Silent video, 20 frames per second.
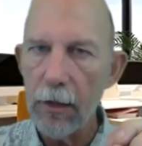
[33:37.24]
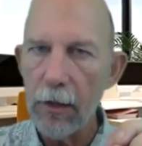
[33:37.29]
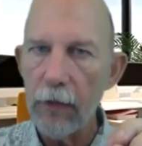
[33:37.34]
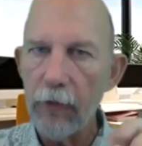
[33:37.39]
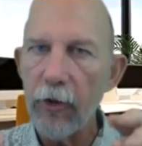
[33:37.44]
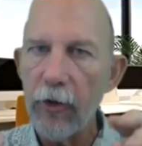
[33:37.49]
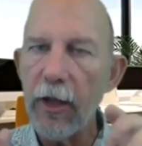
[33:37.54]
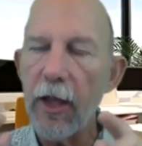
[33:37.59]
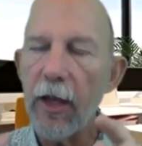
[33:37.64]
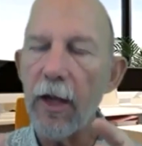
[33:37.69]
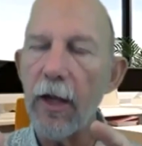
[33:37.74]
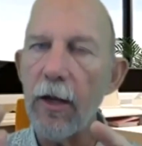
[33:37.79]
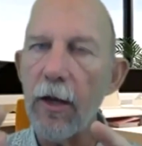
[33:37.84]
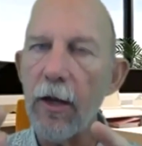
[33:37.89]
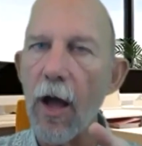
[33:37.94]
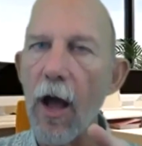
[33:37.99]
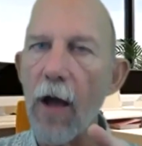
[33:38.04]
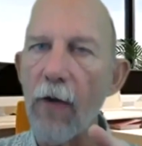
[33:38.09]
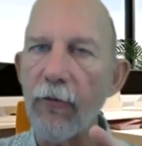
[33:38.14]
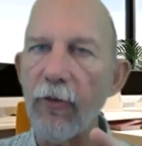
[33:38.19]
to get
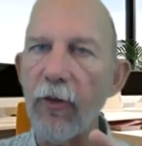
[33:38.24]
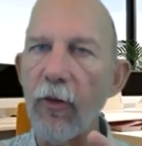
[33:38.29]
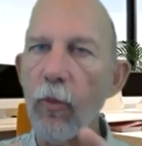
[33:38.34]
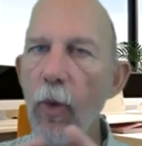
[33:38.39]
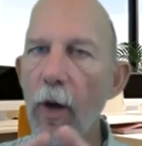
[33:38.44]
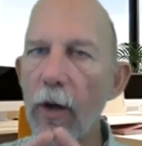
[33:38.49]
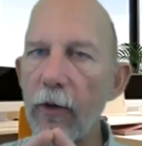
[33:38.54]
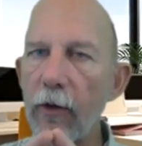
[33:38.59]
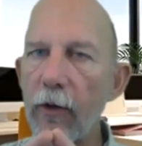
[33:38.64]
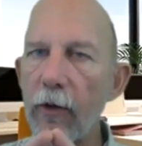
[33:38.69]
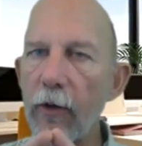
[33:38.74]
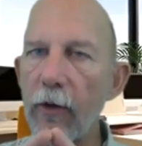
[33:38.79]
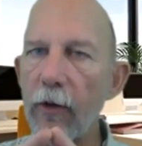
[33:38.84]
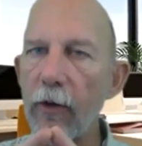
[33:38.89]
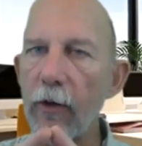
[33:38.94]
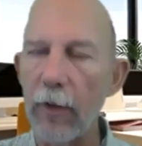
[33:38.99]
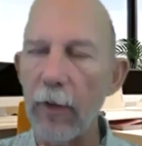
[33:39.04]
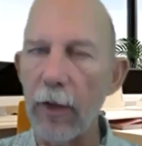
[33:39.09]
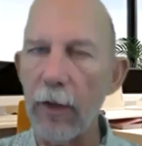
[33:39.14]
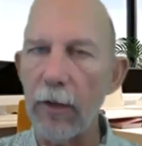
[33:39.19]
enough of what's in
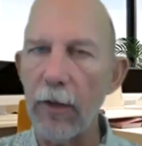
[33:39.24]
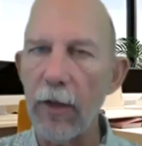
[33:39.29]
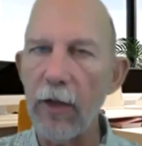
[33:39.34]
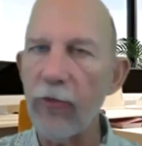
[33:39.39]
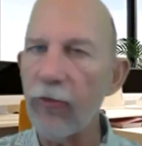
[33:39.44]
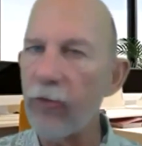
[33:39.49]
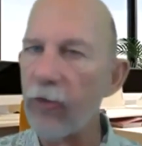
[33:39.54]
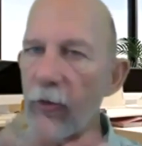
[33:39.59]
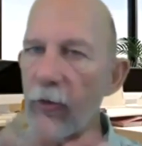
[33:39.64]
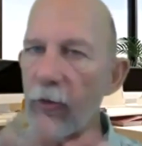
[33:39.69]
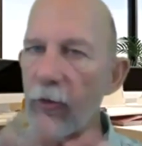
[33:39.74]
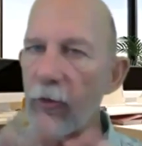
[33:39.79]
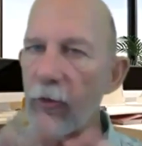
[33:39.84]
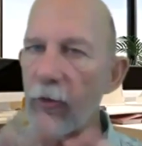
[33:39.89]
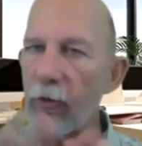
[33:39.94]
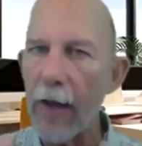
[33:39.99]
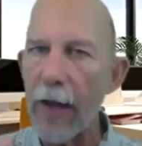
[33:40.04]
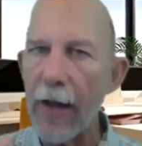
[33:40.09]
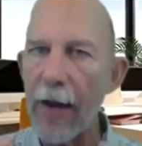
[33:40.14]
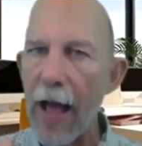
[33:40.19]
EMULIN. It's just
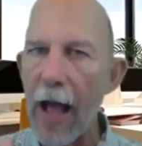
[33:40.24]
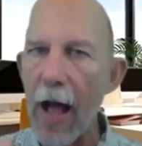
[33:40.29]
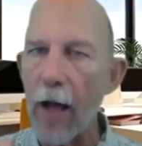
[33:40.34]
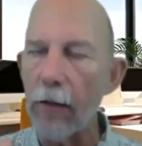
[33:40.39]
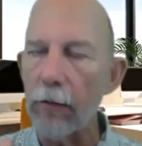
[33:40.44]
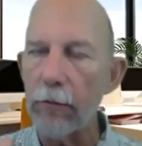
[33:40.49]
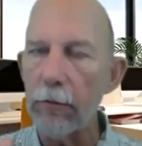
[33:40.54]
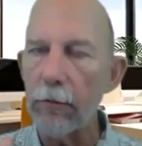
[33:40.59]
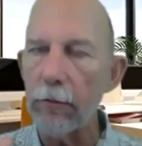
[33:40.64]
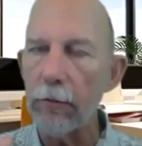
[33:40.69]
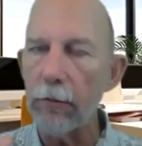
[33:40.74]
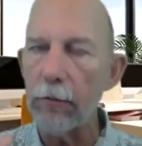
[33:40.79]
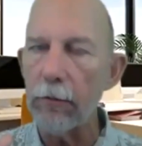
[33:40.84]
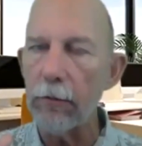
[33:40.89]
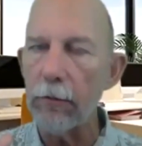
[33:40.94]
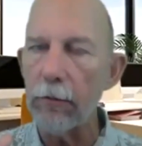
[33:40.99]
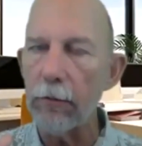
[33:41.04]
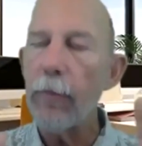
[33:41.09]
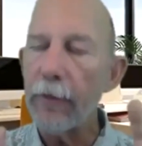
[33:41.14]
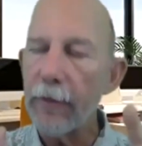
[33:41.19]
been bred out,
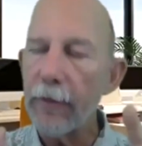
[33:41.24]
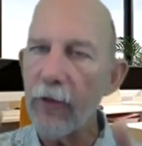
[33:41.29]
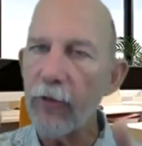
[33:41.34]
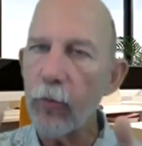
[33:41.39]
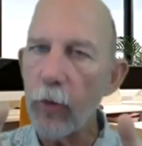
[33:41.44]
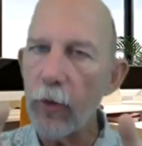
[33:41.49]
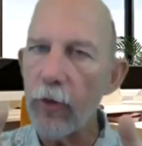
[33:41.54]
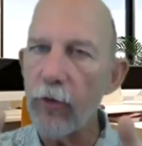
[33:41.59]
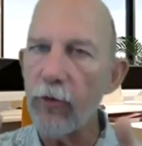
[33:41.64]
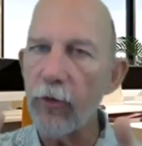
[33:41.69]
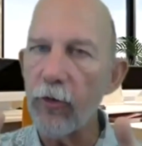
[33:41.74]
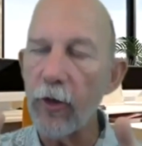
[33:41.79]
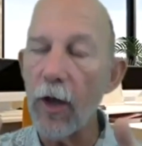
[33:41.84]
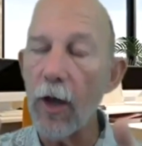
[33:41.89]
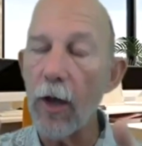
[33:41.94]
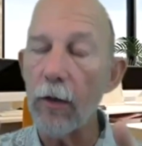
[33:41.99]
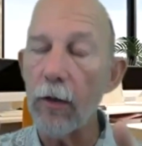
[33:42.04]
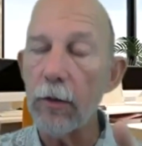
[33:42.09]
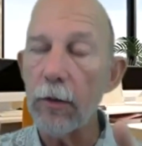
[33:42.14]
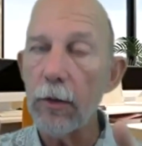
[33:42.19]
but that's where you should
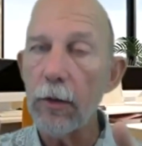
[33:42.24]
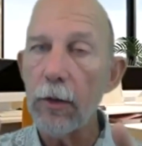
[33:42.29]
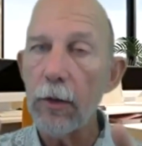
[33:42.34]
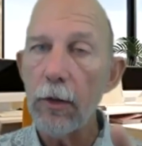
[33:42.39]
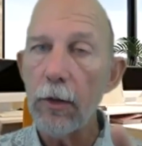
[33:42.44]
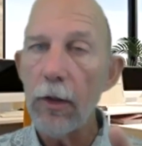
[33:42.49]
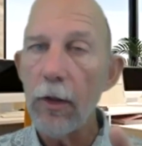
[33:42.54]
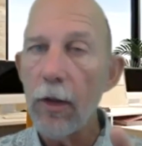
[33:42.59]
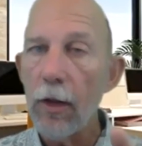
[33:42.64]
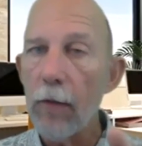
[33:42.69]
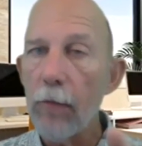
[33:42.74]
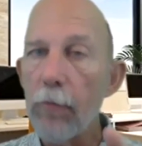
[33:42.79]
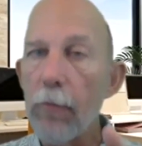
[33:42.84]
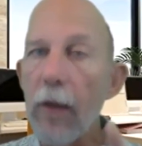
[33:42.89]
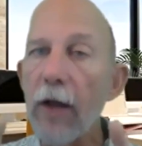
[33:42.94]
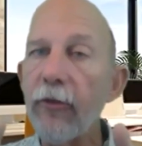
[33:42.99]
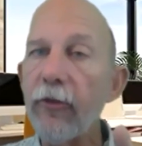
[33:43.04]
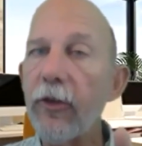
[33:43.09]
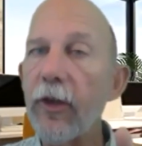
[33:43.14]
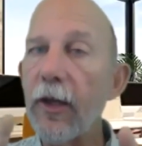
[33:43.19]
go.
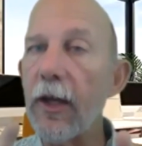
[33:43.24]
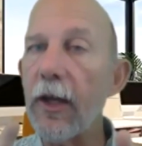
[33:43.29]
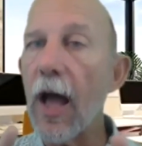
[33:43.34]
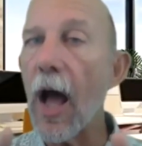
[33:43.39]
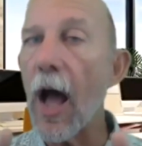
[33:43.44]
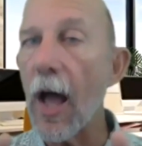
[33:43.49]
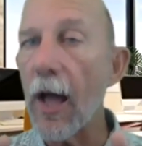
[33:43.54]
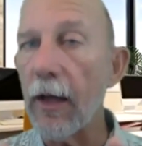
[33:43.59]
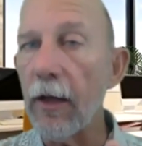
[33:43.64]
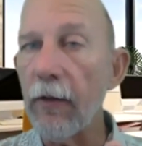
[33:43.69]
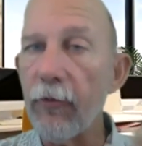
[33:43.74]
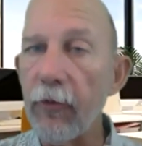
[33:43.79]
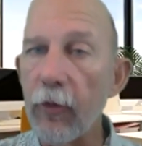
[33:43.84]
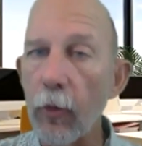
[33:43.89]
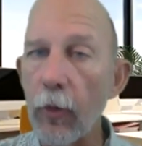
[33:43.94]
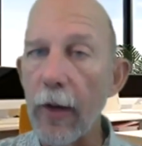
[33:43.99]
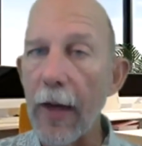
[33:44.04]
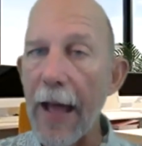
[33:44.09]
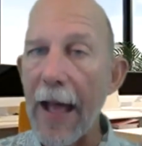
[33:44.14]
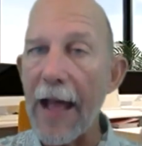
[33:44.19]
Muscadine, if
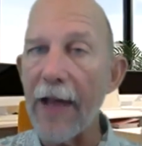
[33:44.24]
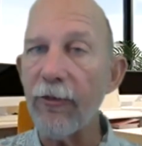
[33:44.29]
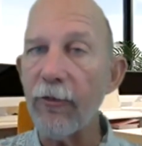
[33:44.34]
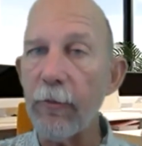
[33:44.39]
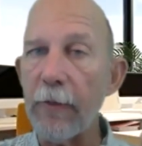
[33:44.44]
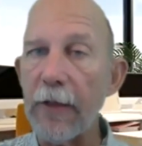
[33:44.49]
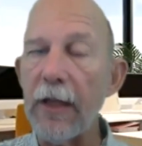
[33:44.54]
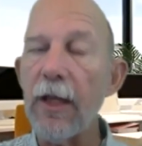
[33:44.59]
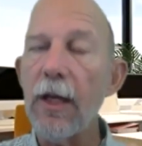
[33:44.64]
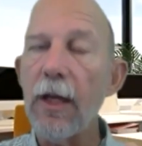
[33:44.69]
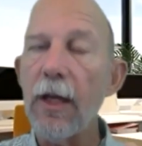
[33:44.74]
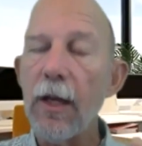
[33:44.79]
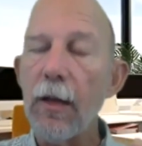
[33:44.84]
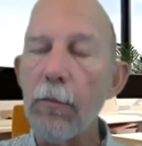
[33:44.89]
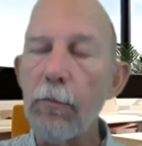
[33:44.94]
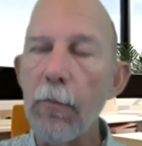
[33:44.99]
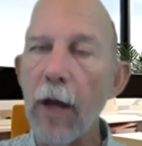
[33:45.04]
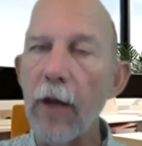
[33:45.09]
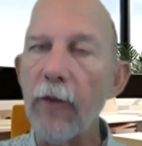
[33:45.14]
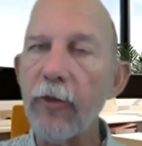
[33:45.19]
you want to ask me,
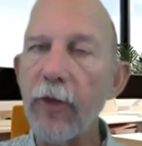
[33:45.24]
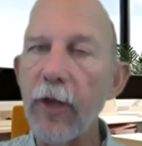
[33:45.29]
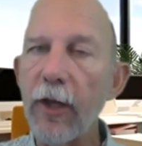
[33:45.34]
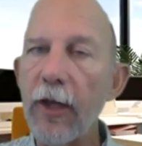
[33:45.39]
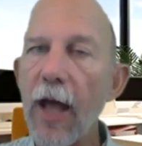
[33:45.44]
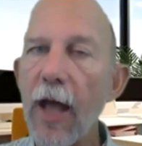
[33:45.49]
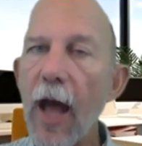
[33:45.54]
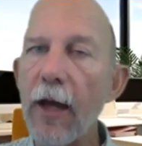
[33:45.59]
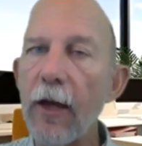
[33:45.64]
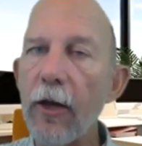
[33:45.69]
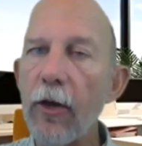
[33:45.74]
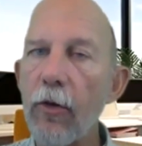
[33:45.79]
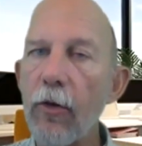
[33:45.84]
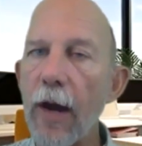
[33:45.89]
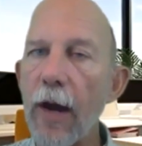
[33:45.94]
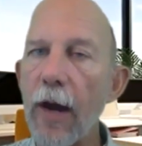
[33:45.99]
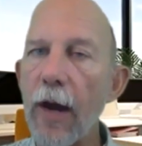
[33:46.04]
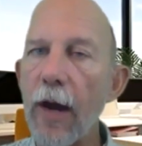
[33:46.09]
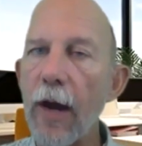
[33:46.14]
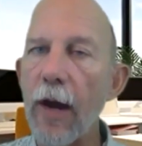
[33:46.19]
muscadine
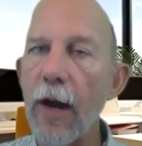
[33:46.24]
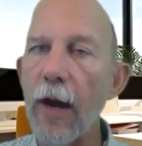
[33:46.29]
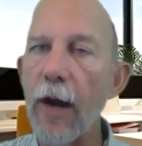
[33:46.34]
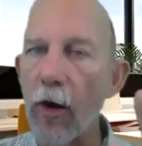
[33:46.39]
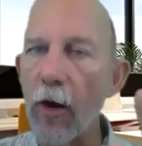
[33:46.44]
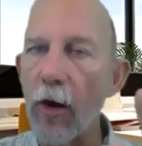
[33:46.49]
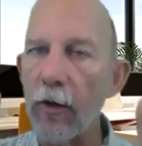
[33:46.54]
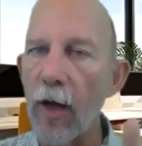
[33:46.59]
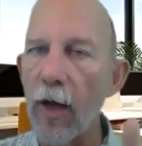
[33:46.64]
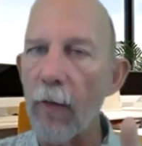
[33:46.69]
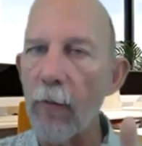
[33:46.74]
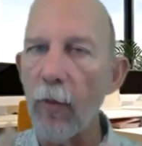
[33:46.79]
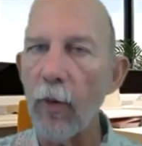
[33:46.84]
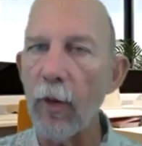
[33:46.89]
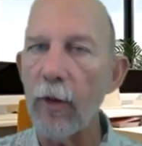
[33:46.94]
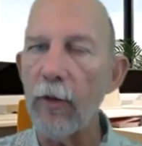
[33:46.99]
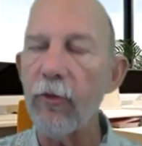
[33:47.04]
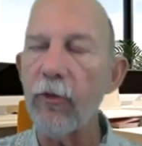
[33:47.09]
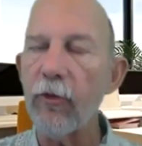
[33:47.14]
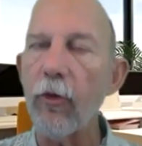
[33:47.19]
grapes are the
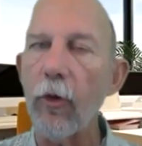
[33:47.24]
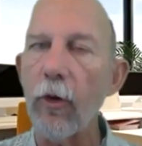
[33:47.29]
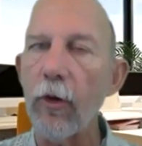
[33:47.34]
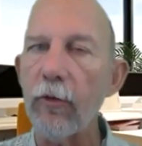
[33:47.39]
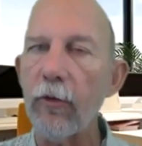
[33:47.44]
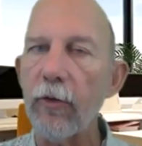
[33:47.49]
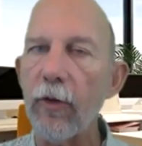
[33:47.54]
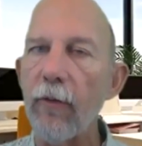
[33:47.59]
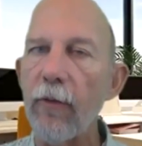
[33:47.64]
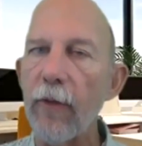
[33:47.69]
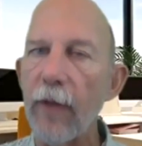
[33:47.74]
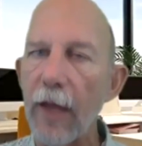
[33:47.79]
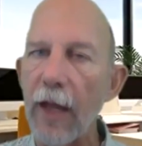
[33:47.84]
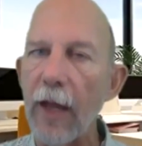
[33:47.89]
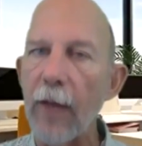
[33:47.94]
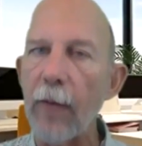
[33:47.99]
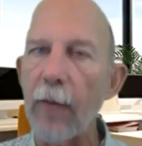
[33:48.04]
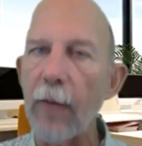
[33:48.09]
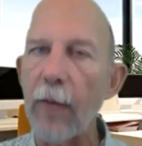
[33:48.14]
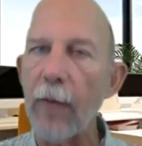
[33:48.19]
#1 source of the
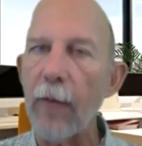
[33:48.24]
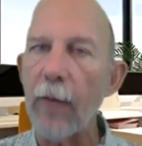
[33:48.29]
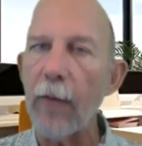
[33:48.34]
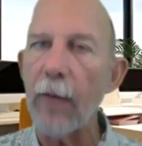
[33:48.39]
EMULIN.